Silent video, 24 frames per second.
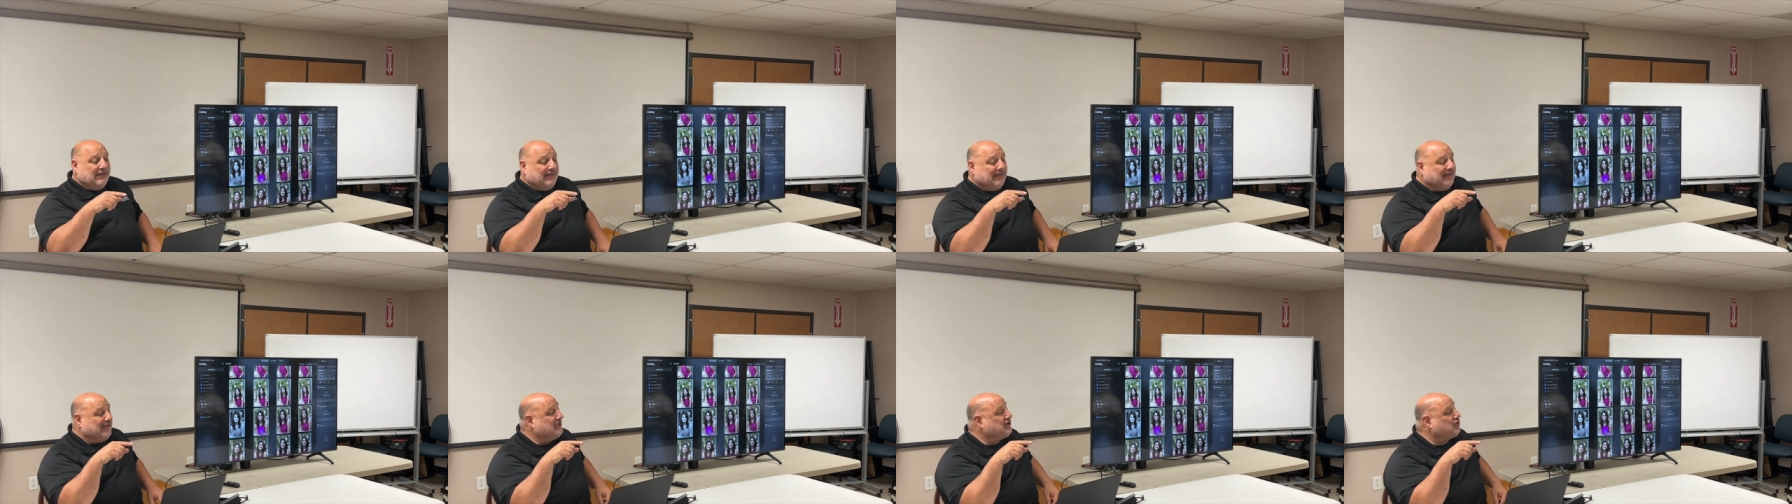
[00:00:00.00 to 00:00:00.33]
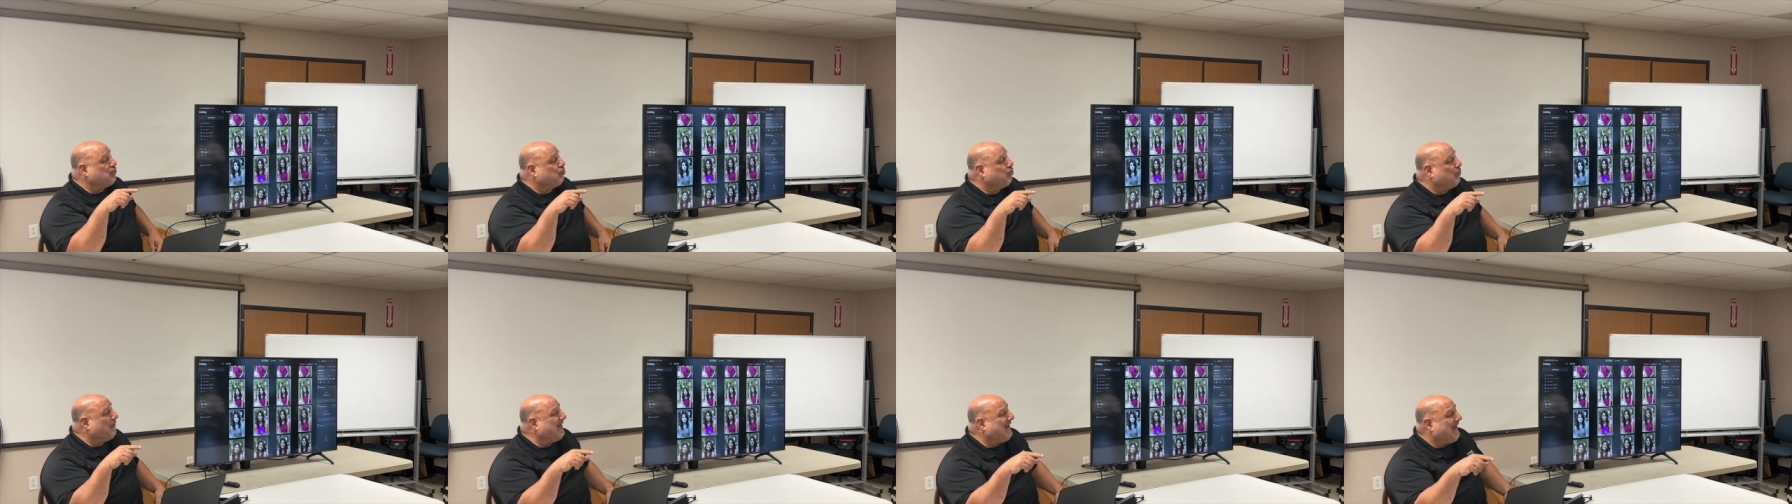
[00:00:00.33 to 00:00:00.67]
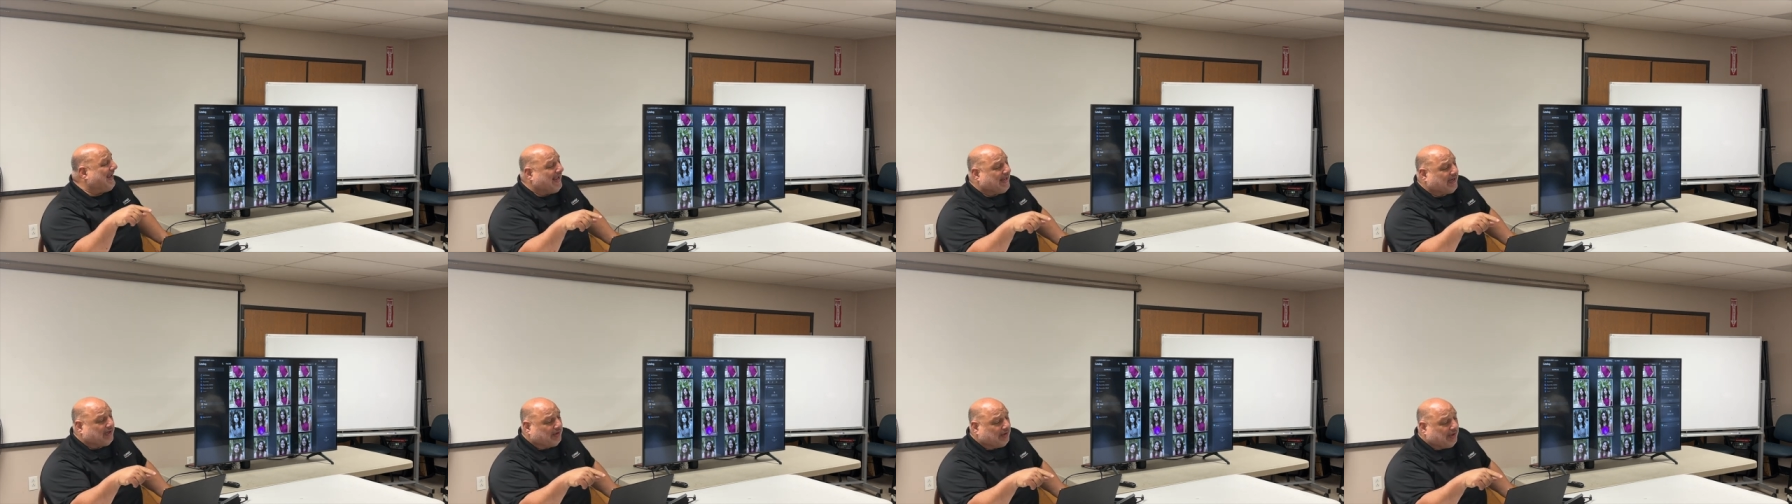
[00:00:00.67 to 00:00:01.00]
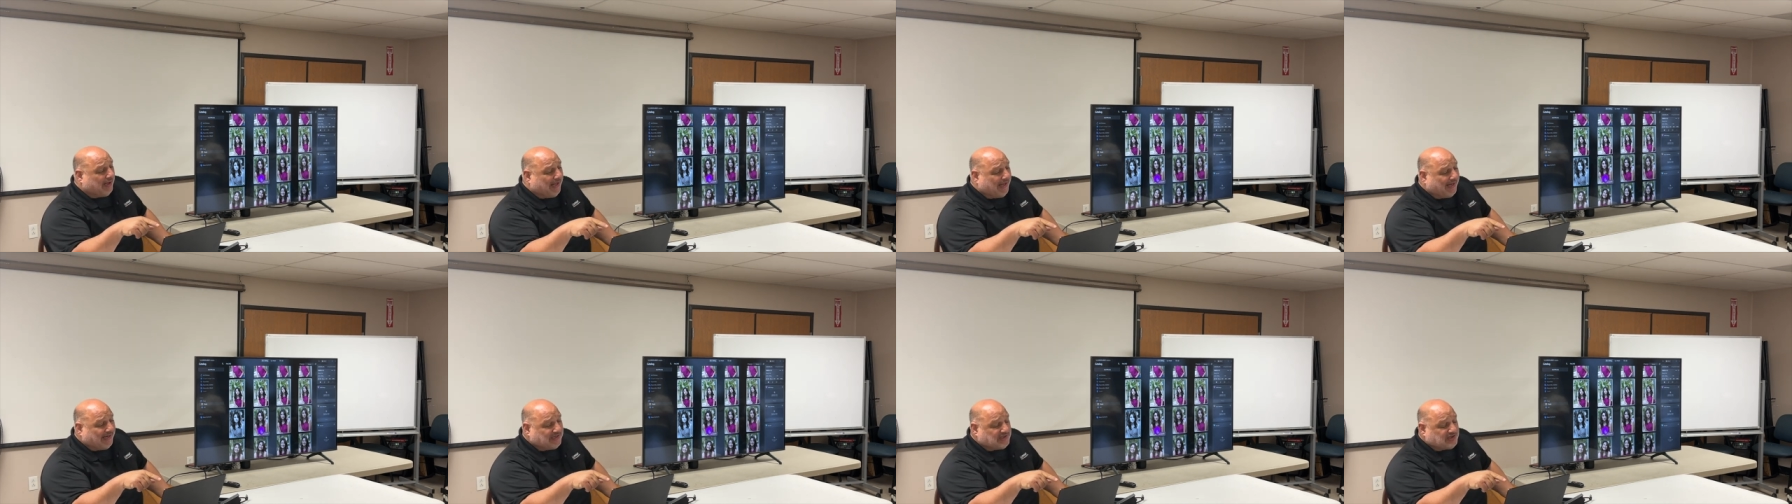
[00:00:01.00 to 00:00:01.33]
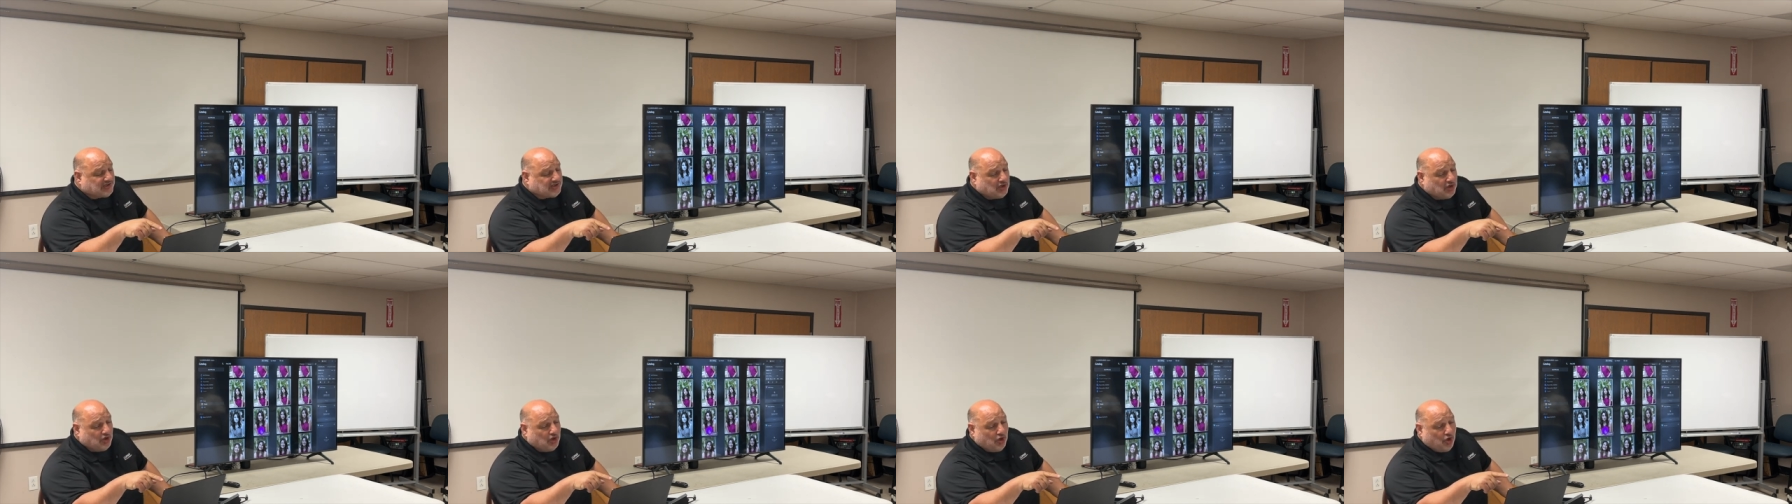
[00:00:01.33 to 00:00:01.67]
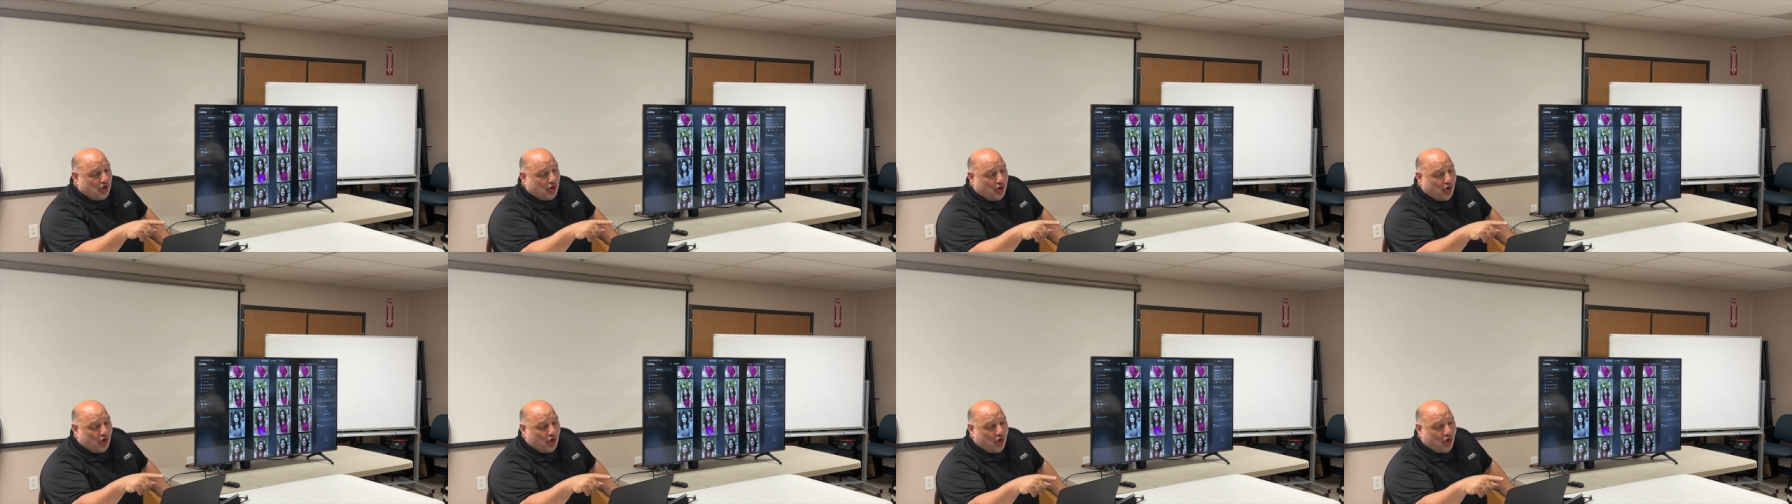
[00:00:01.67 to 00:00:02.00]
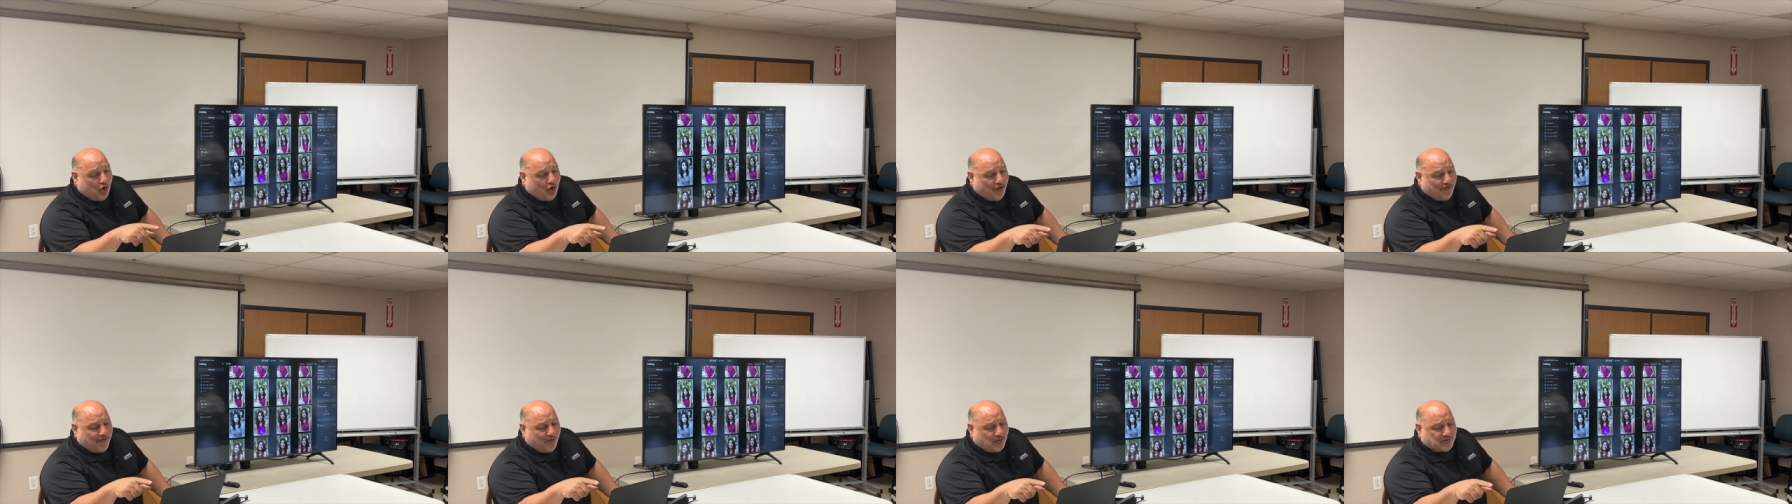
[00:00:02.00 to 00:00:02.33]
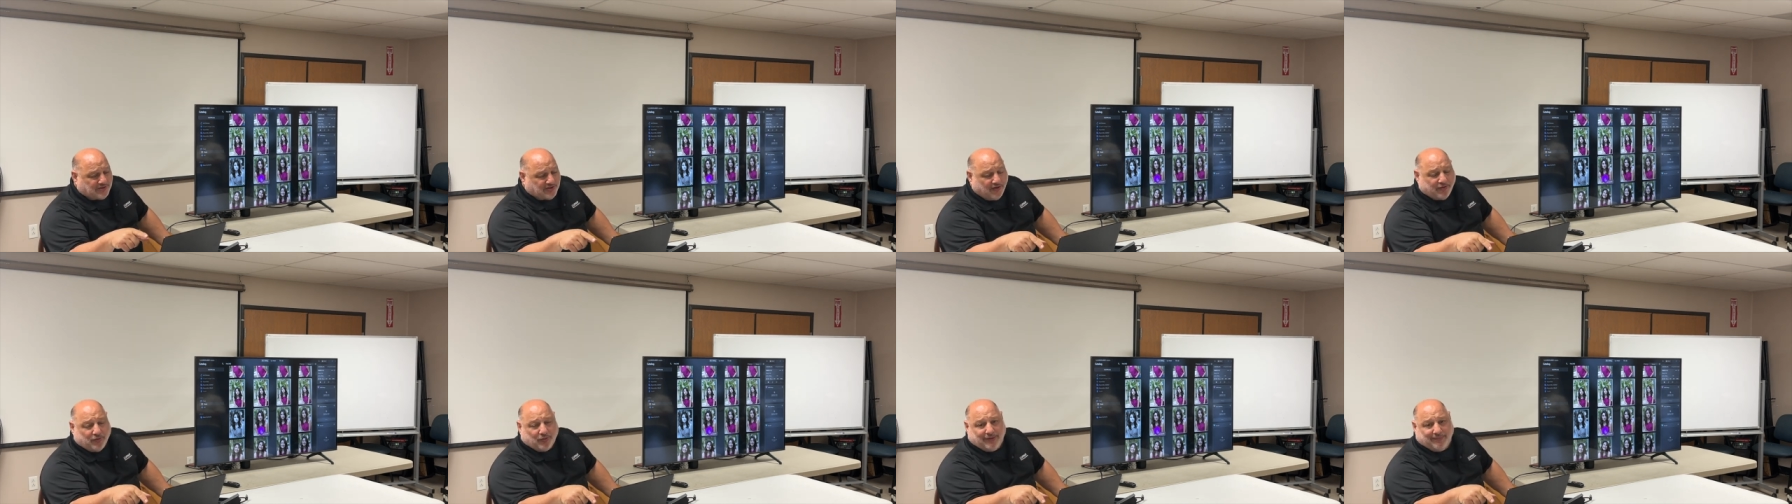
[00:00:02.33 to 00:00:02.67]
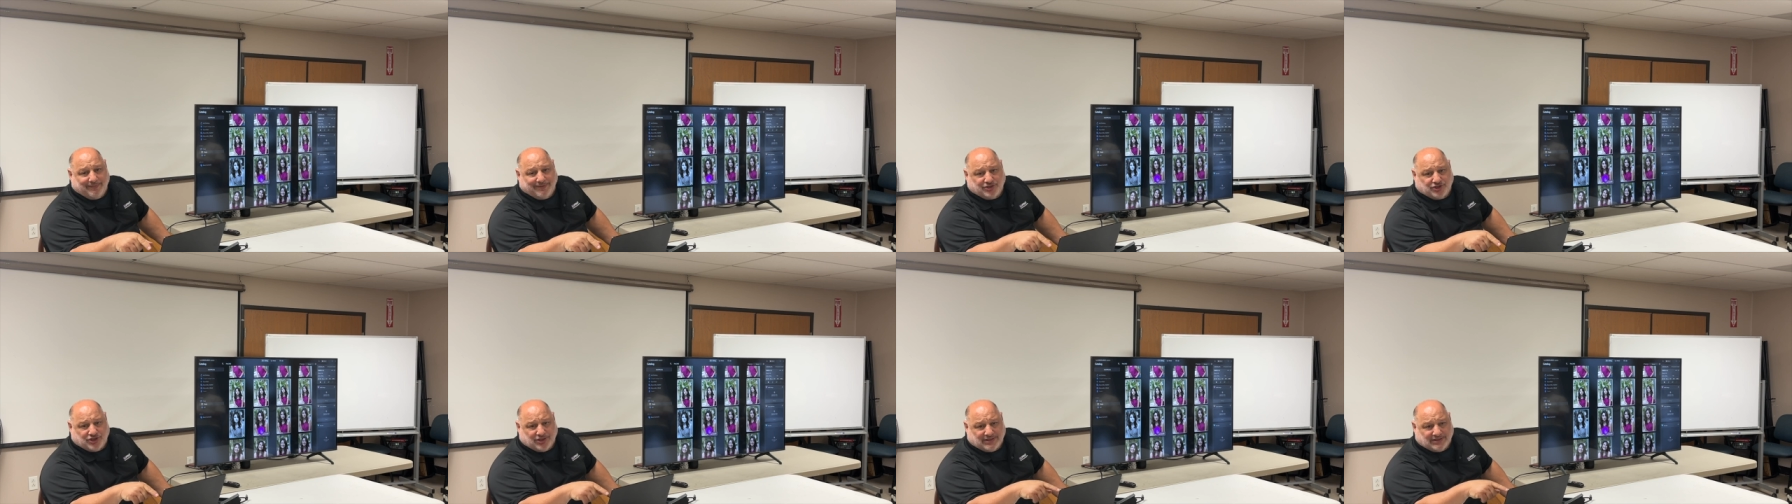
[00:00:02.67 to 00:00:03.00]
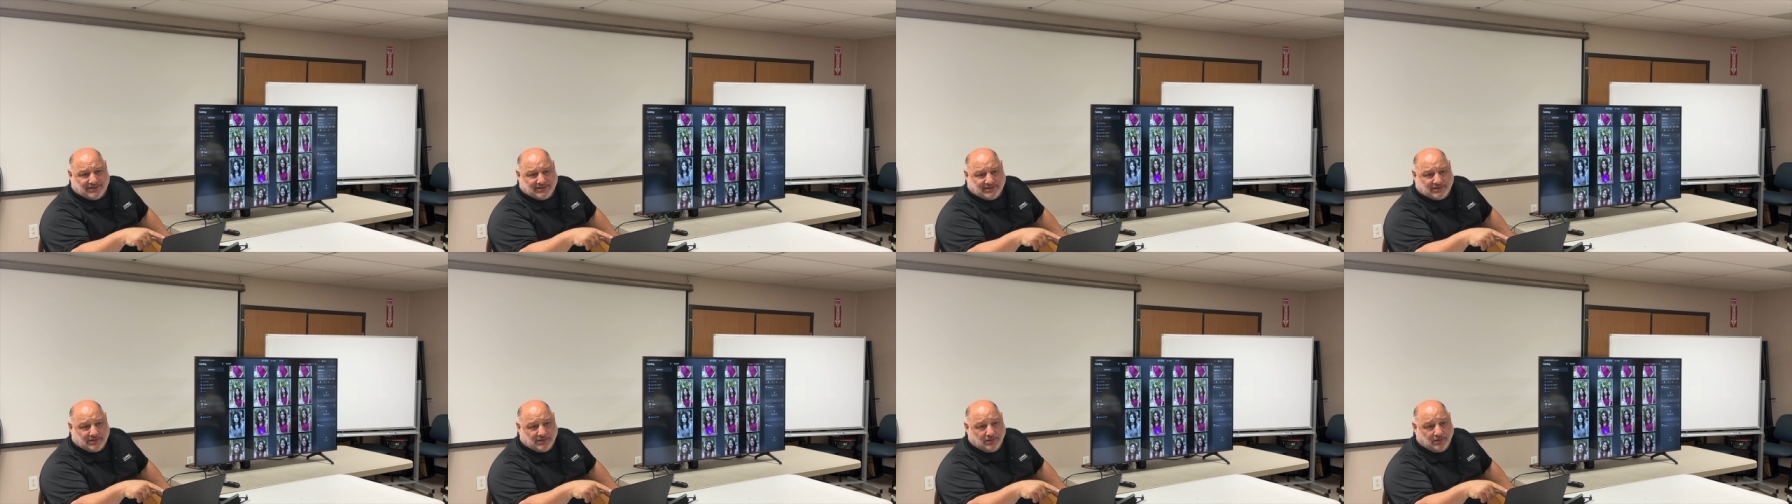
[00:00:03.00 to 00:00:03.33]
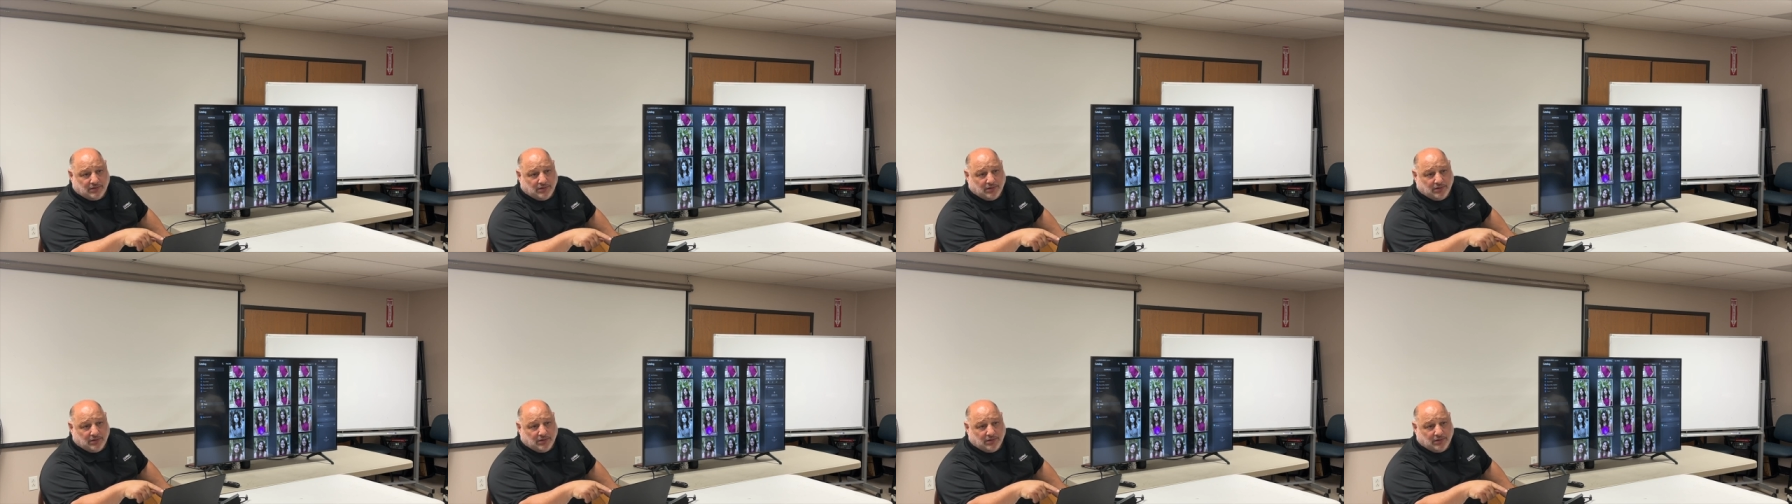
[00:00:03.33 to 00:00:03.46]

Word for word: is reanalyze all those other images